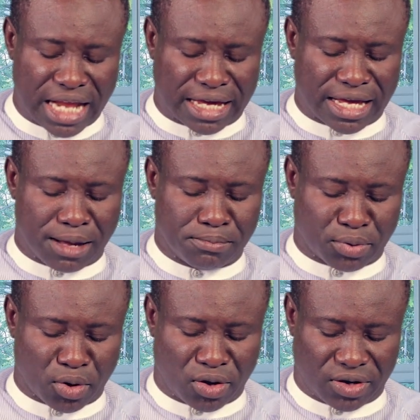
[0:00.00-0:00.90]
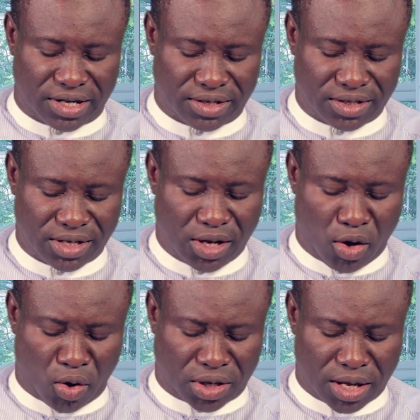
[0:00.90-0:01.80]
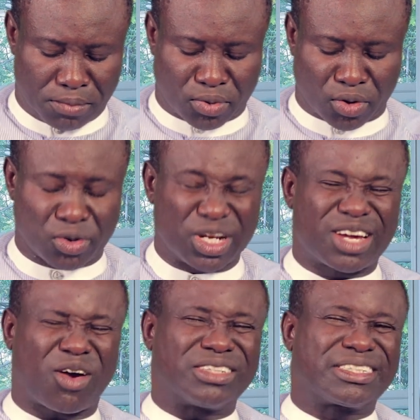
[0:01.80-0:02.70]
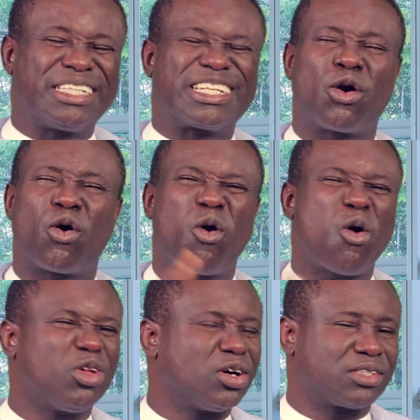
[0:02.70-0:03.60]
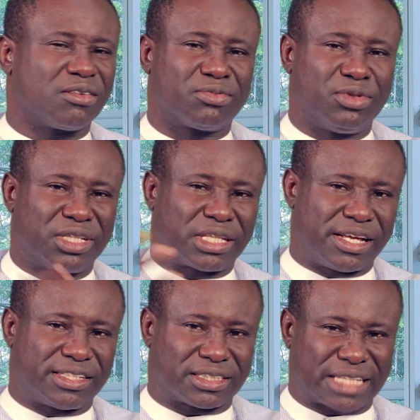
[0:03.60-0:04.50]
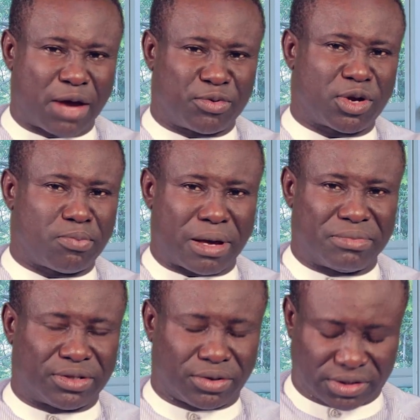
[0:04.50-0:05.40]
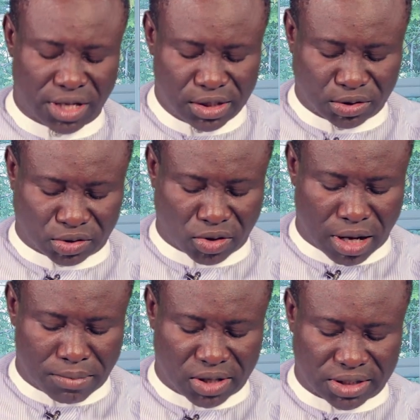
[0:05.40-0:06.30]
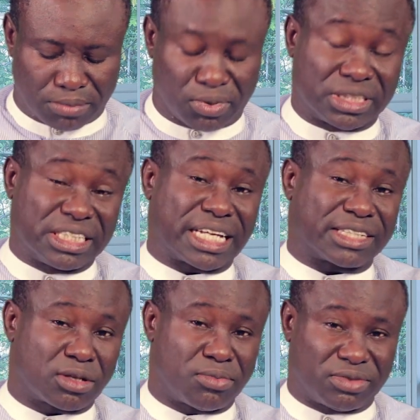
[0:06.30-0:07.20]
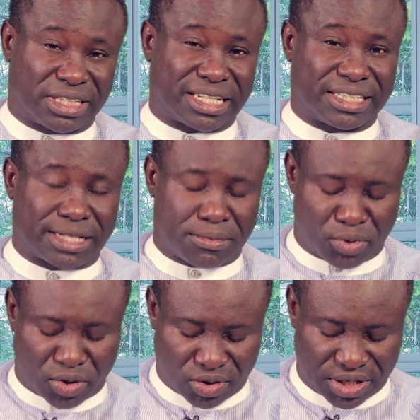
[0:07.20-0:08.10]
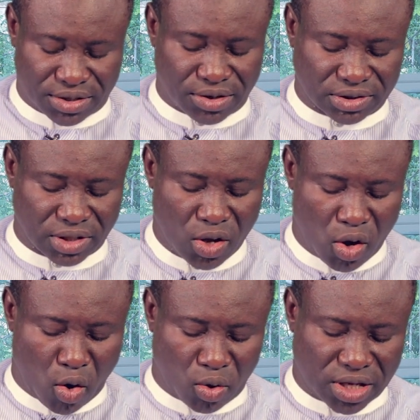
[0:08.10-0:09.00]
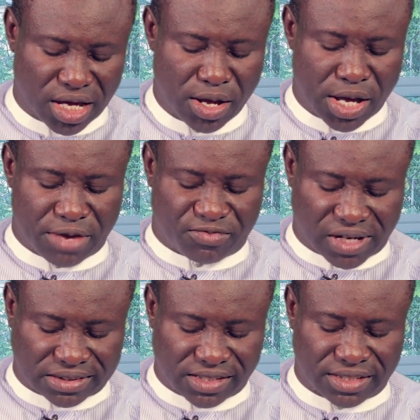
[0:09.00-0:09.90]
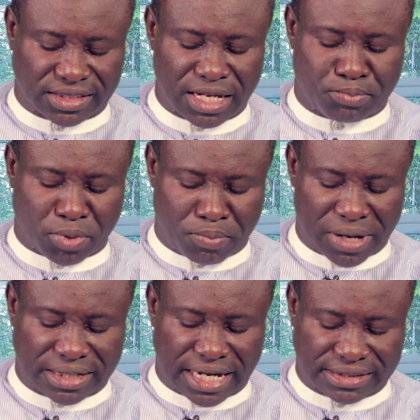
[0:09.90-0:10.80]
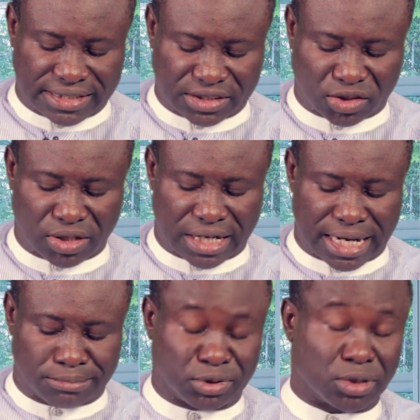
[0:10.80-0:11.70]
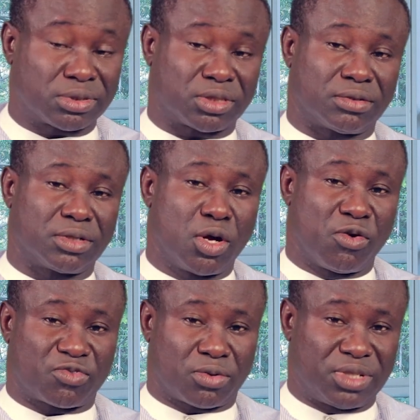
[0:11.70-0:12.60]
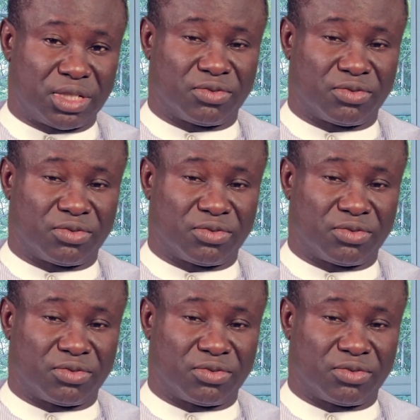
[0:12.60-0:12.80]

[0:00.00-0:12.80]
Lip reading: like broccoli. Okay, broccoli contains a whole lot of things. Time will not permit us to talk about that, but these are some of the things that broccoli does. Okay, it facilitates proper digestion and absorption from